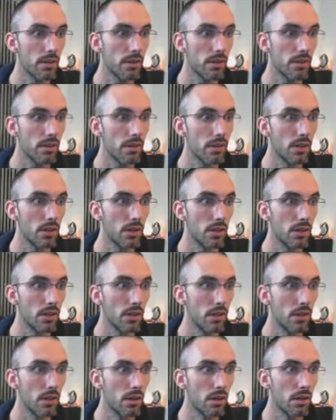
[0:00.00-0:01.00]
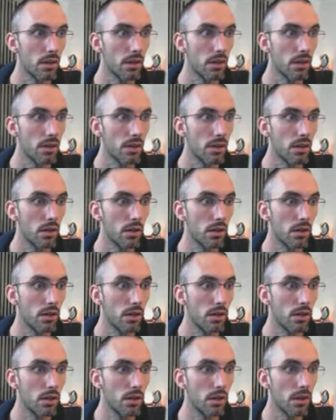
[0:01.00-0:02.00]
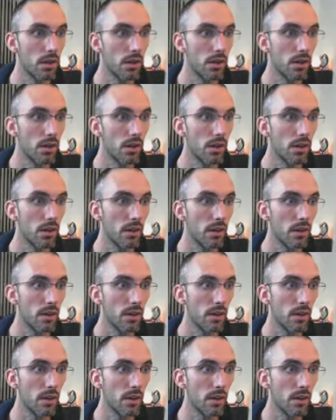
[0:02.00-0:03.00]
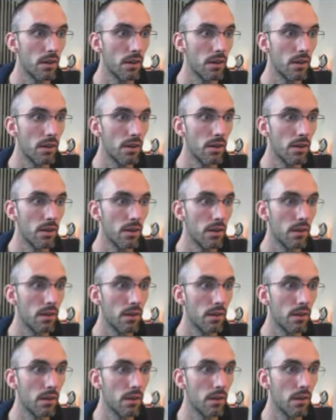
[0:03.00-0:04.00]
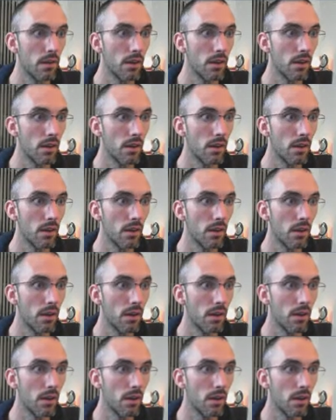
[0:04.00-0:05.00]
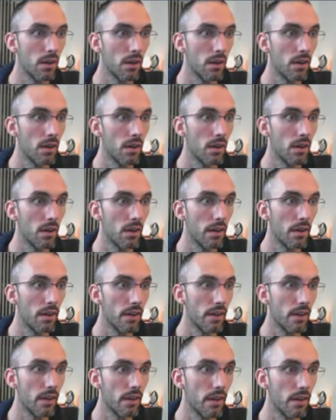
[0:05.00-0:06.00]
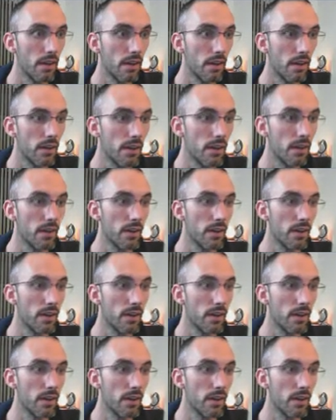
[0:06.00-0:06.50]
Nobody speaks.